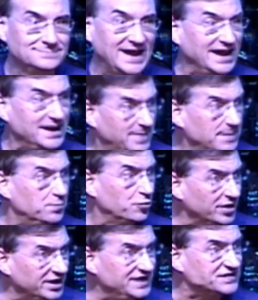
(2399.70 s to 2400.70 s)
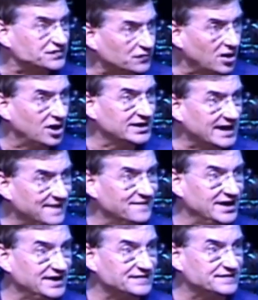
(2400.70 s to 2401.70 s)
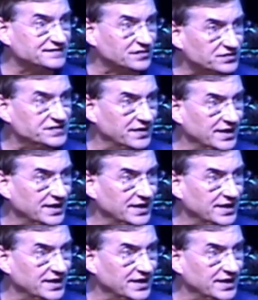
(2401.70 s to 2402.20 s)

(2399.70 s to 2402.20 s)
Had to be pretty strong evidence, don't you